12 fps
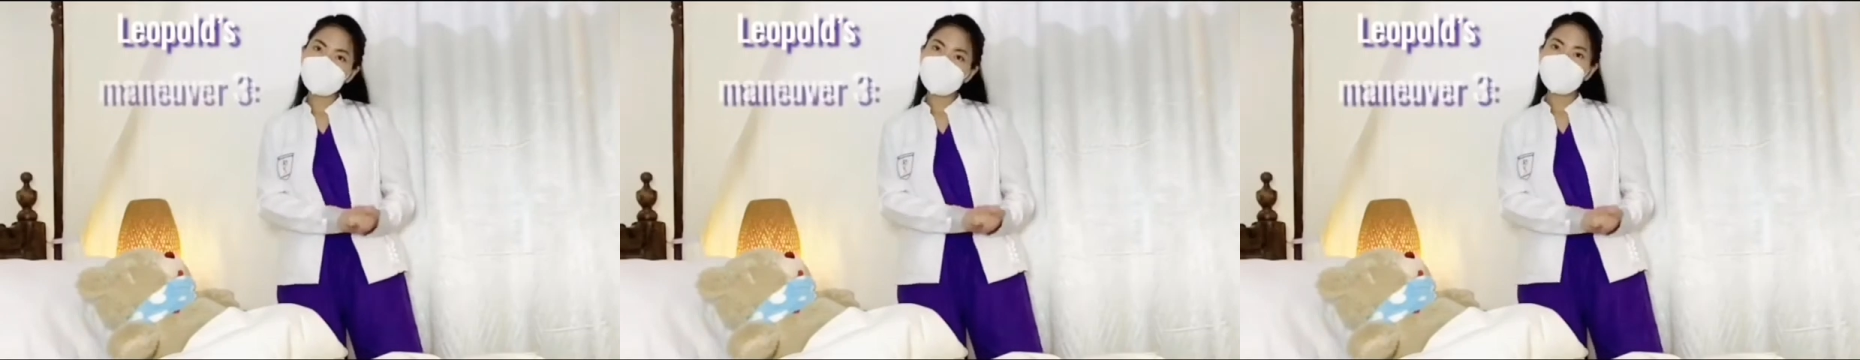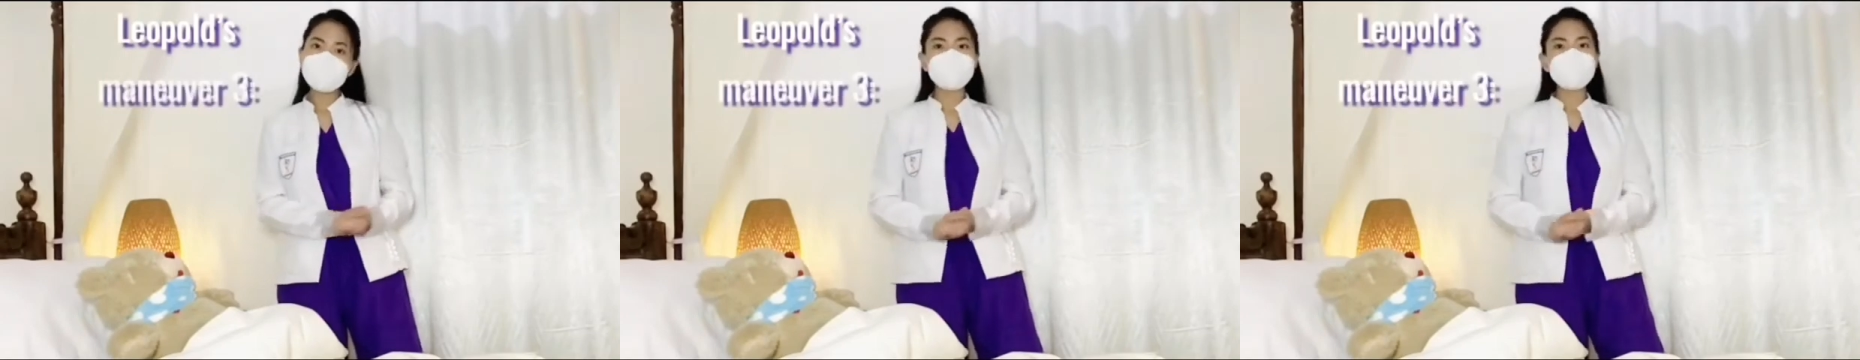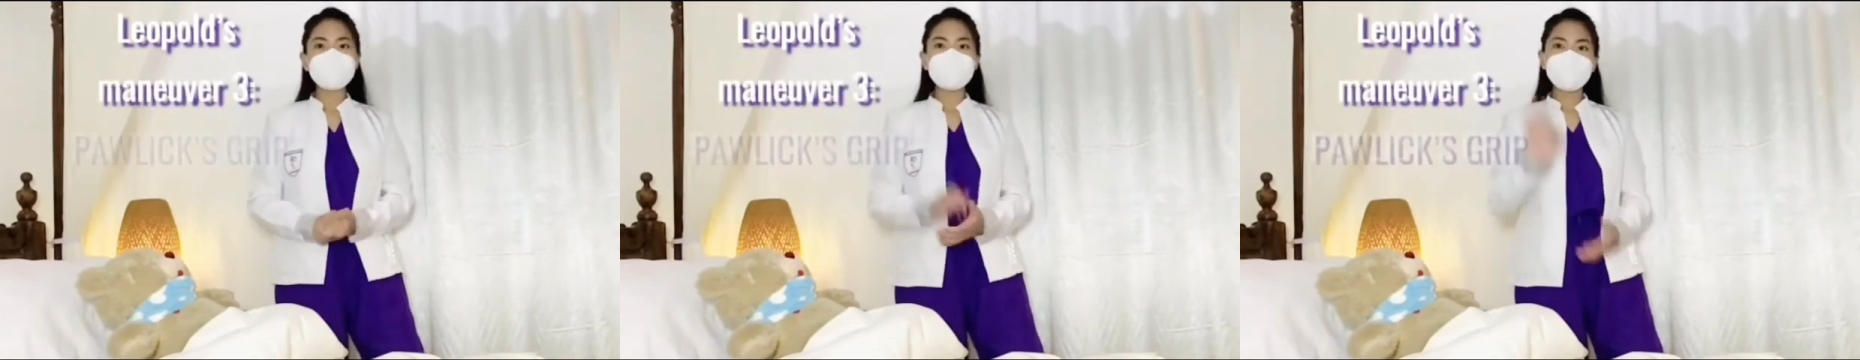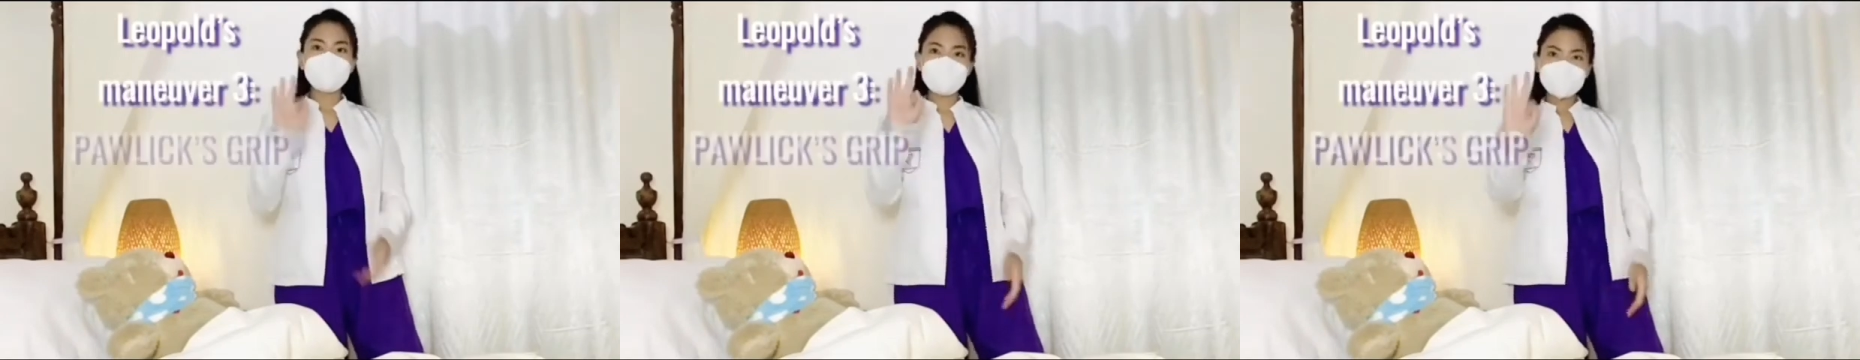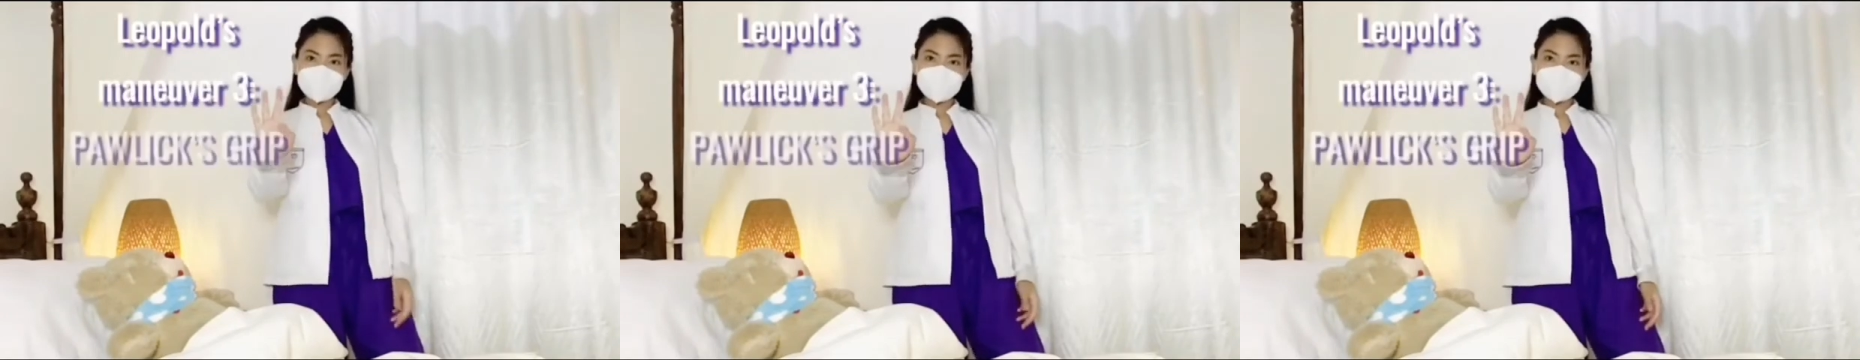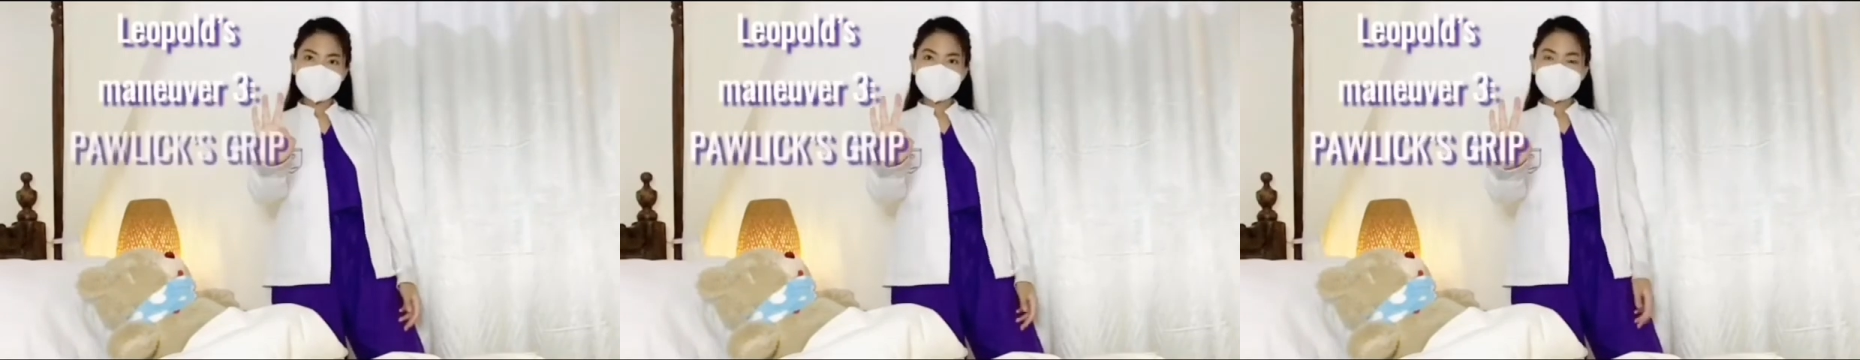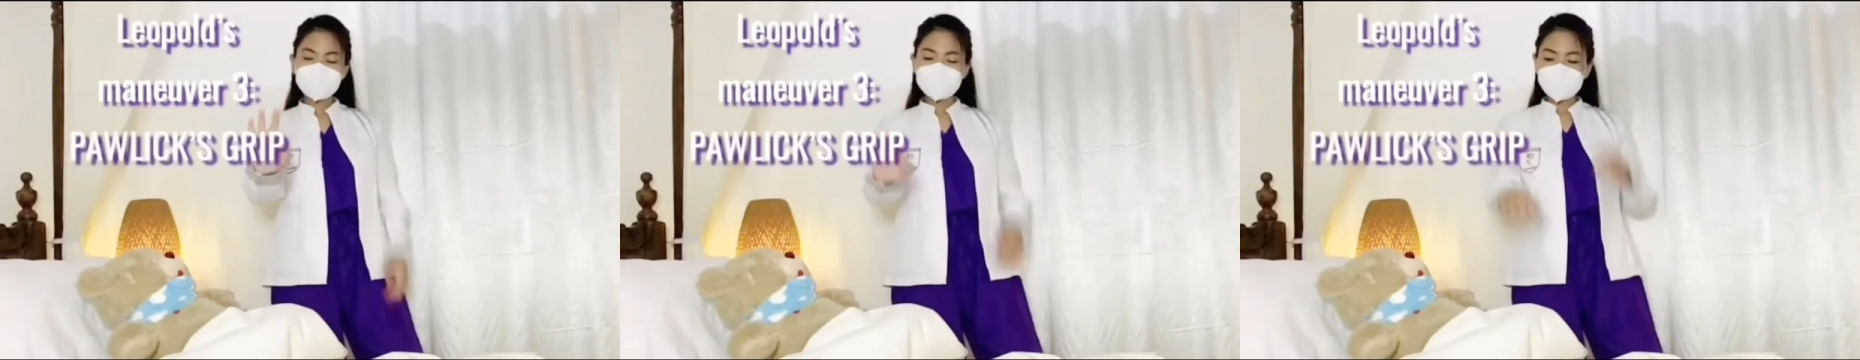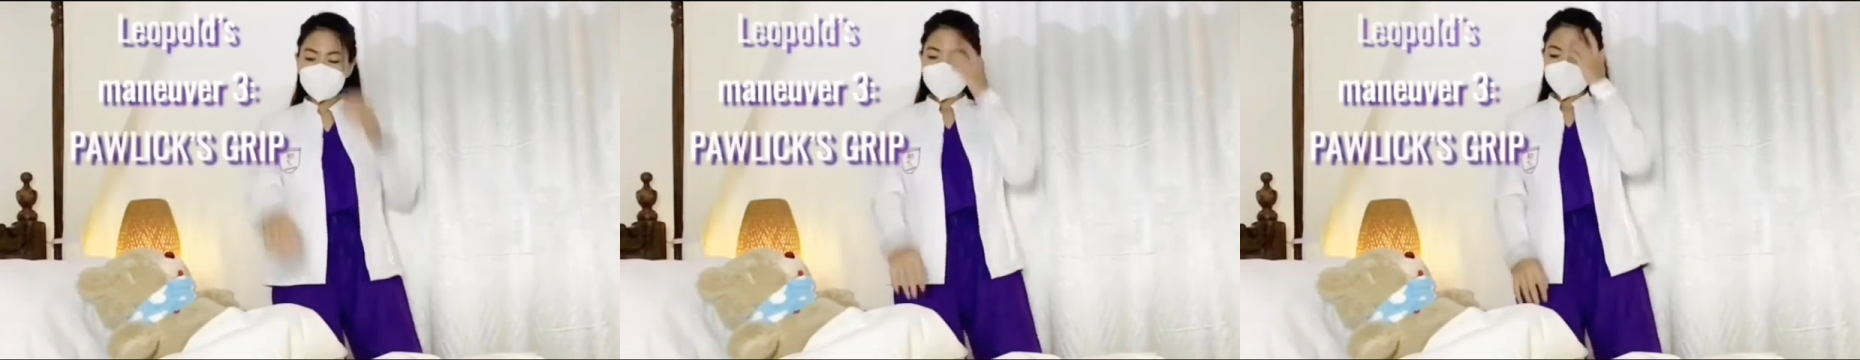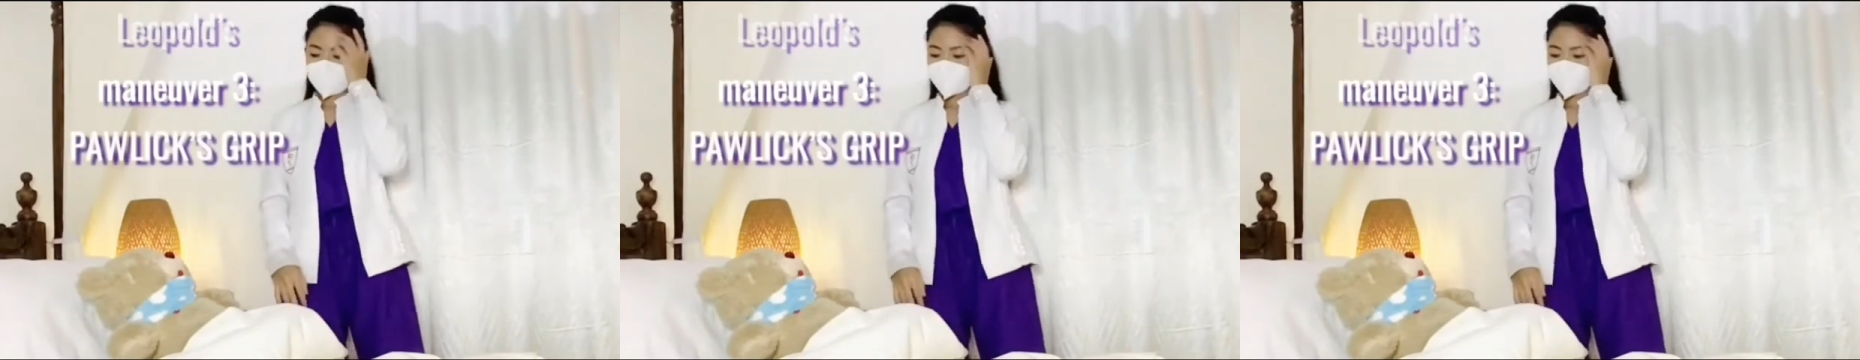Now on to the third maneuver.